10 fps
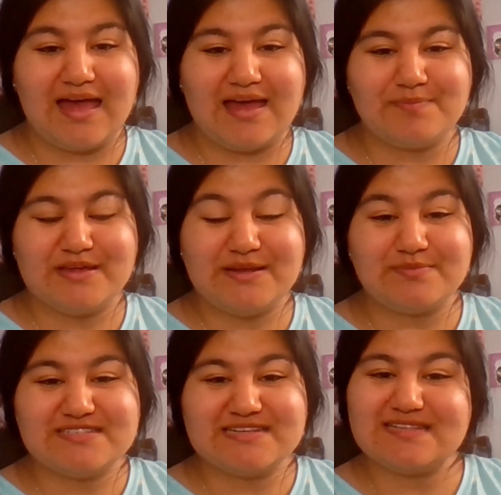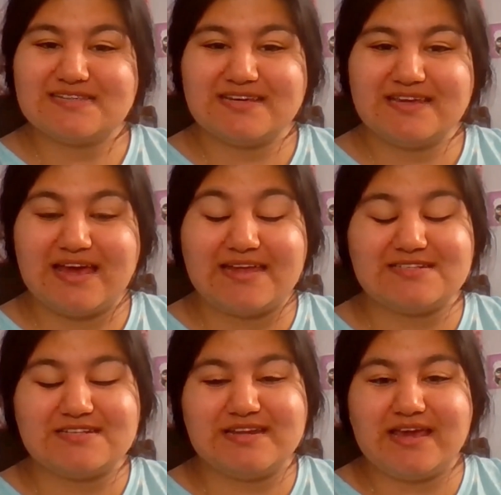Hi, my name is Leslie,
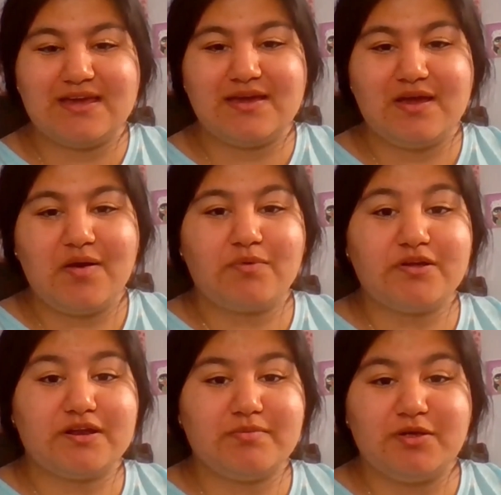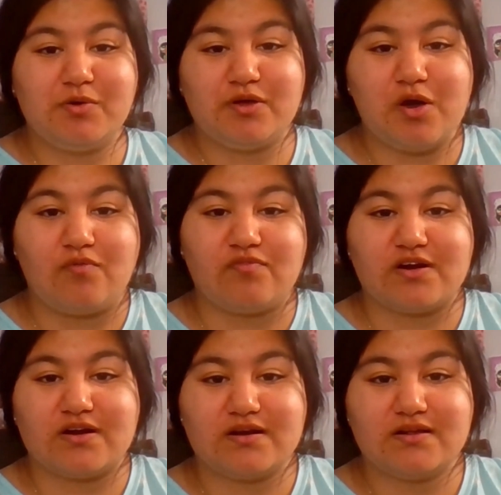and today we're going to be going
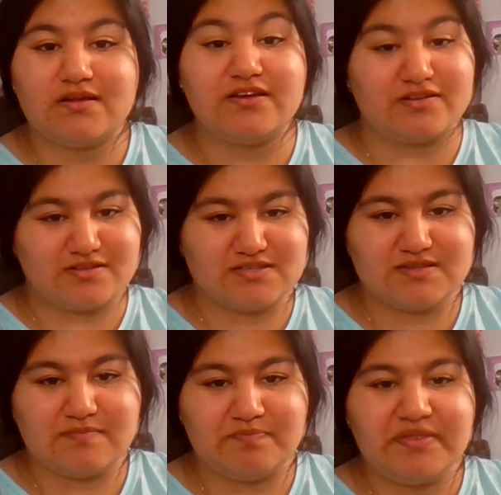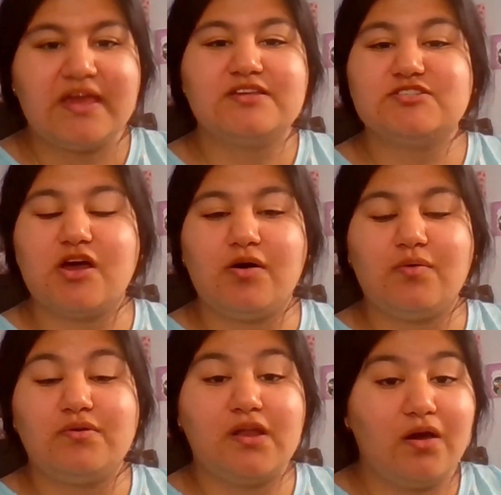over hooks.
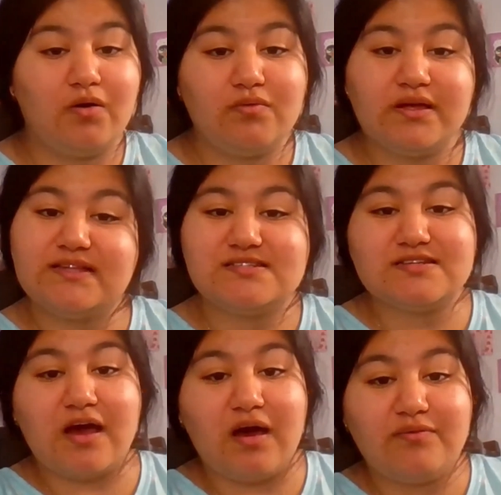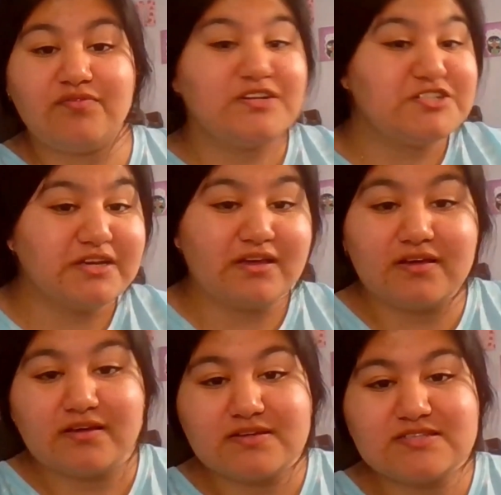So, no, it's not fishing
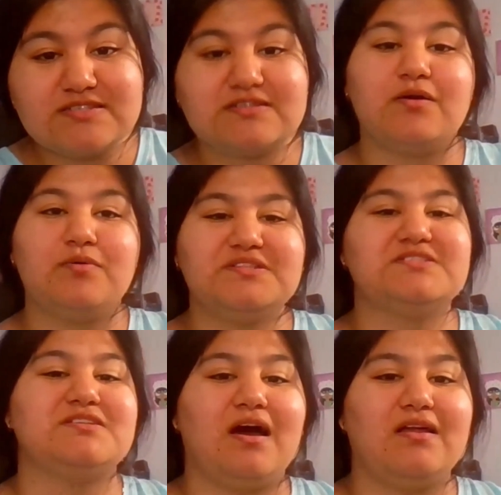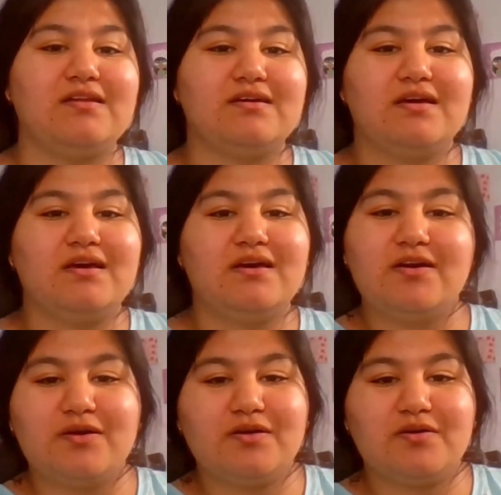hooks. No, it's not
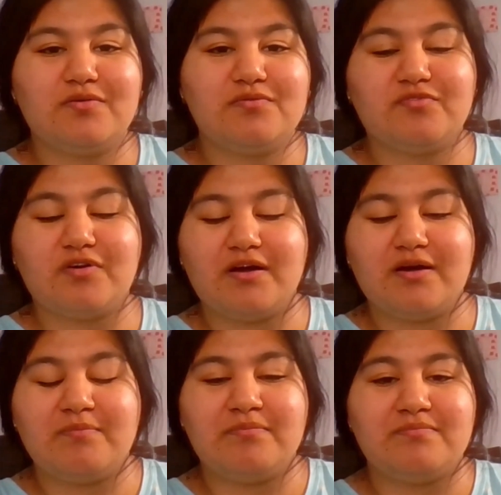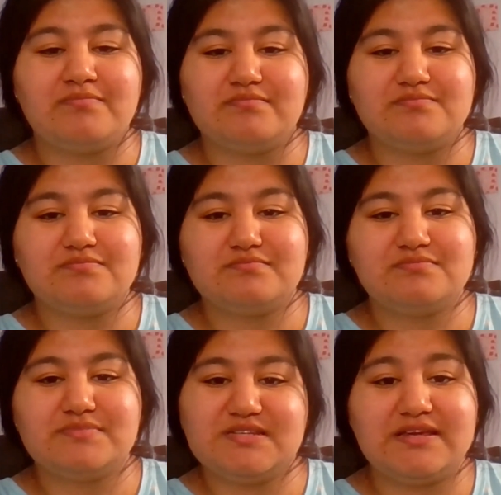hook from
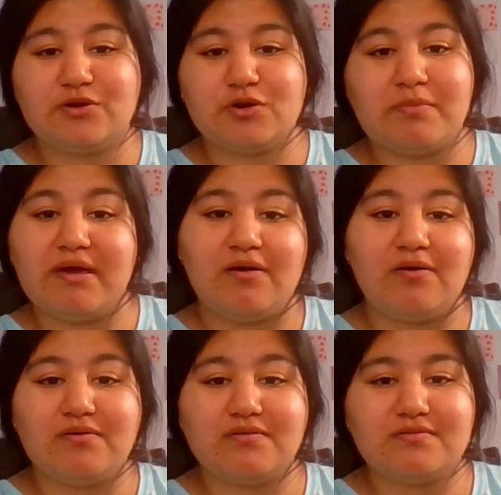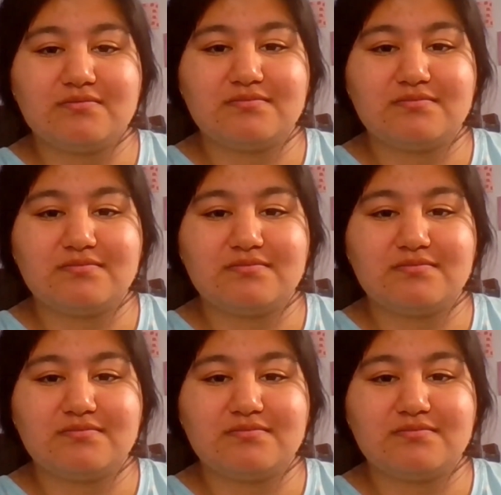Tinkerbell.